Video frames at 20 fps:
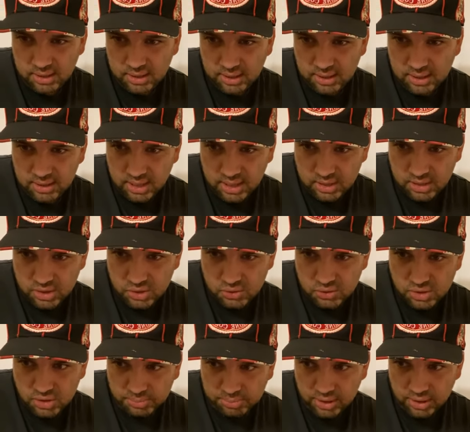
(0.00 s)
Then use the
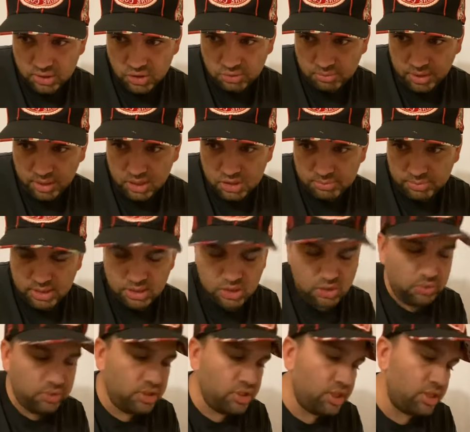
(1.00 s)
plus or minus button to adjust the